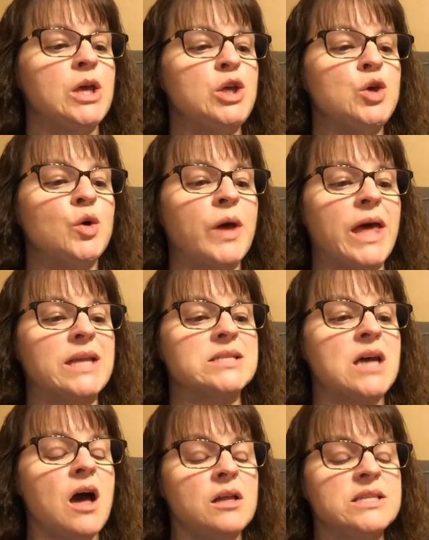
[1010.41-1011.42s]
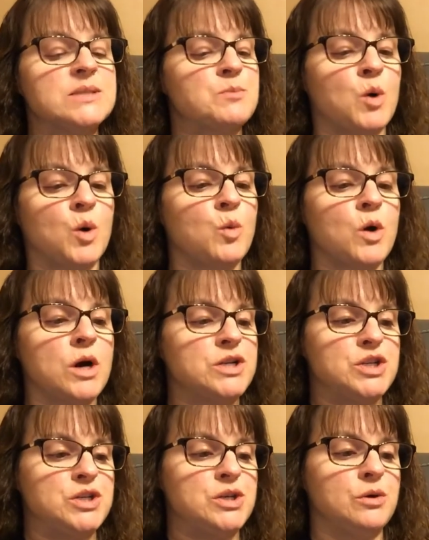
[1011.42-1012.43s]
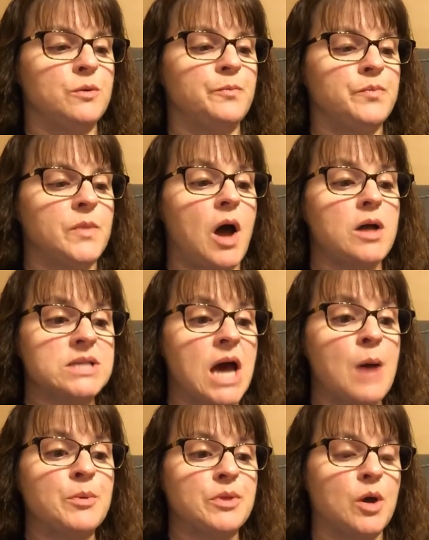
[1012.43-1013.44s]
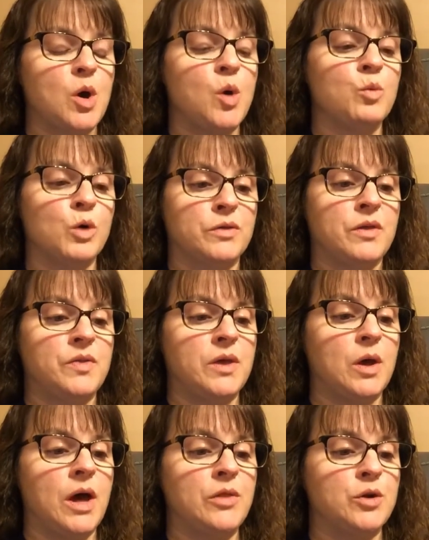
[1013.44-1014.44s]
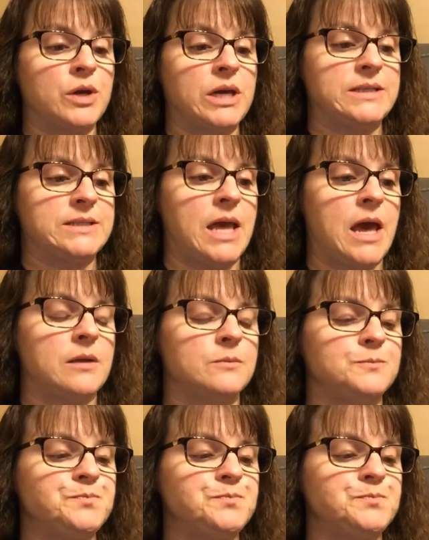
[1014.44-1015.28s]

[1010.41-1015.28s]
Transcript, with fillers: you'll get tons more work to do, on top of the homework that the other kids get.